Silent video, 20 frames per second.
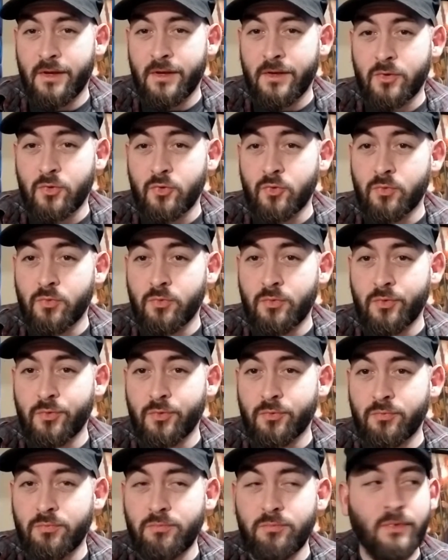who
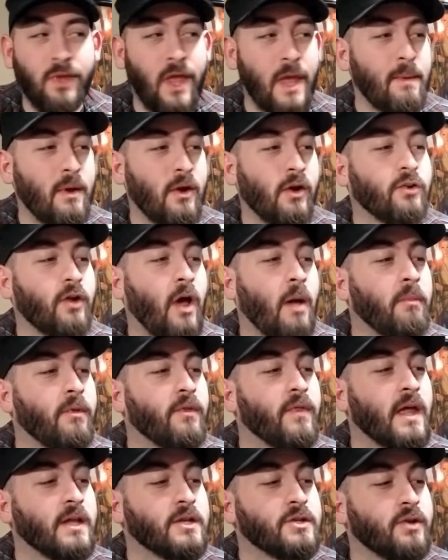came out on top on
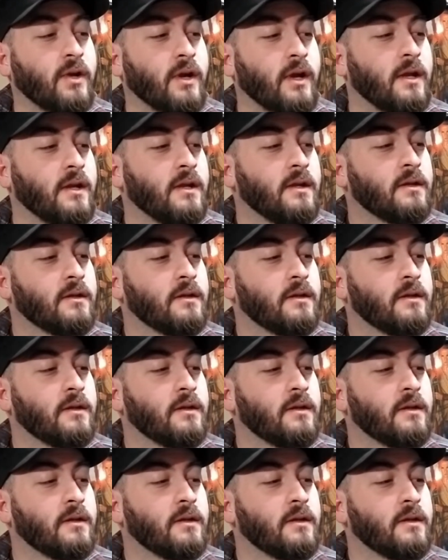that trade.